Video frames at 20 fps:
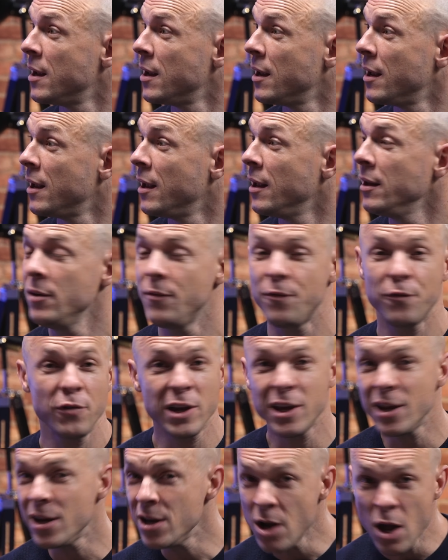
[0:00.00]
Mm.
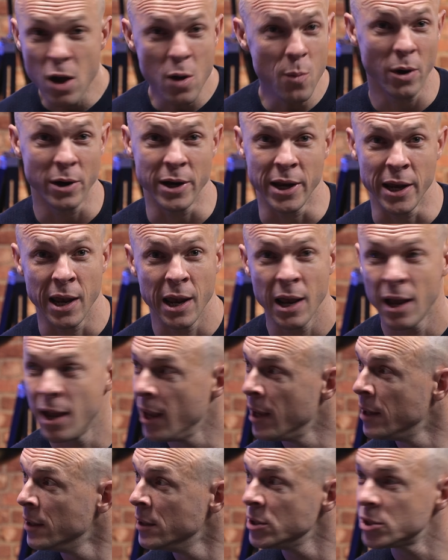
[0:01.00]
Freaking nobody.
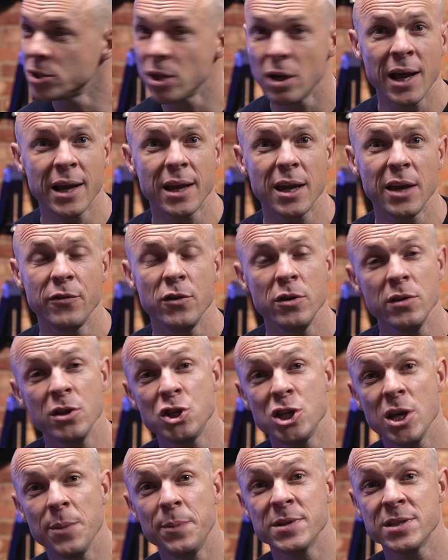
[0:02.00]
So, like, if you're the
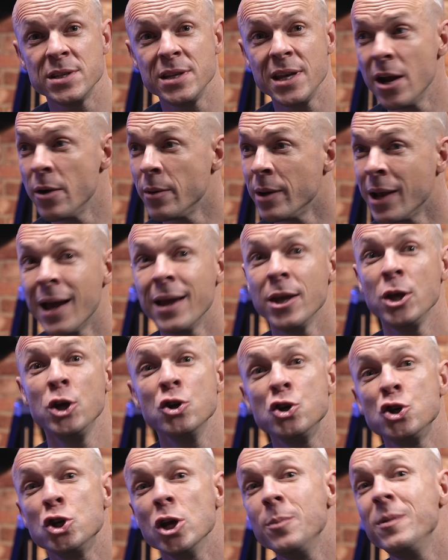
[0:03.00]
cheapest in the area, you
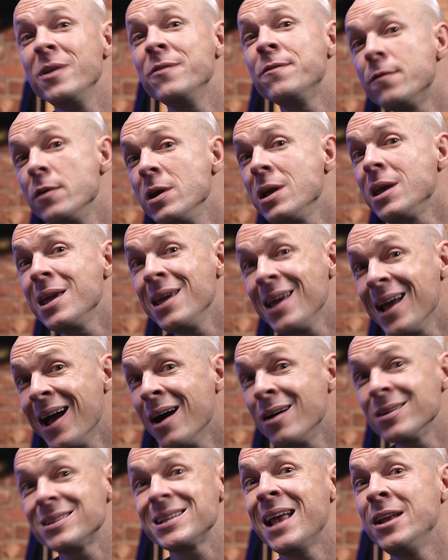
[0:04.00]
should be freaking
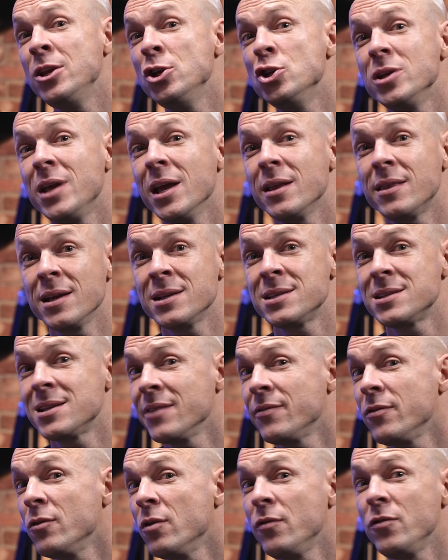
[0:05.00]
out and you should get that
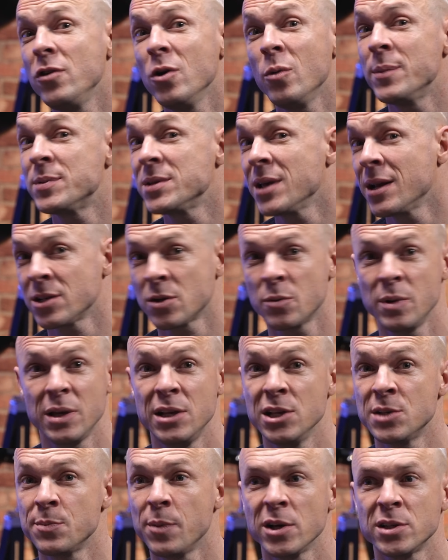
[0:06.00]
stuff off your website as
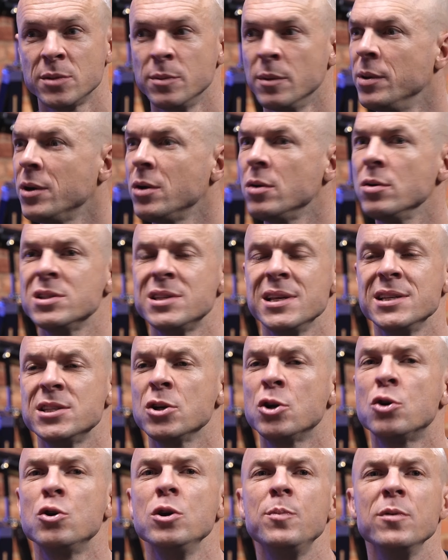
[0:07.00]
quickly as possible because there's
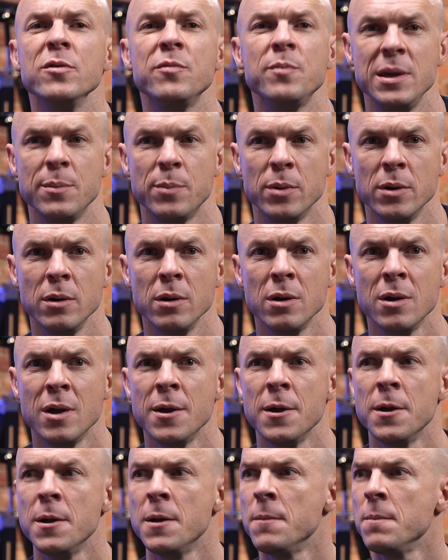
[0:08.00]
a group of people,
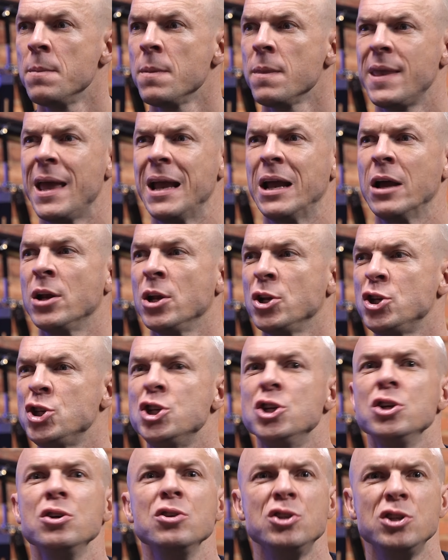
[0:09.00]
they're going to
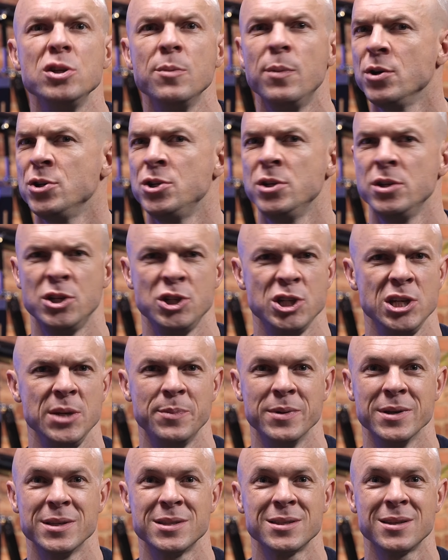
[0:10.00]
choose you because you're the
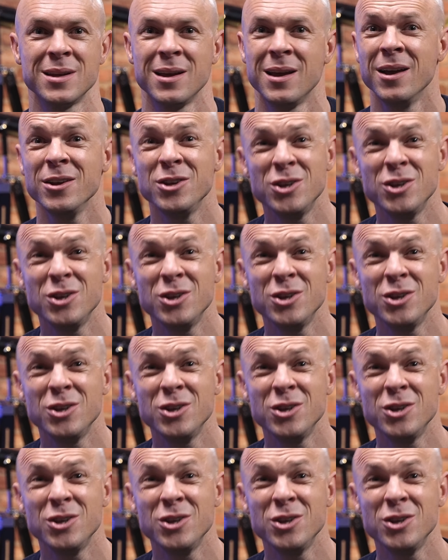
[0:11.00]
cheapest.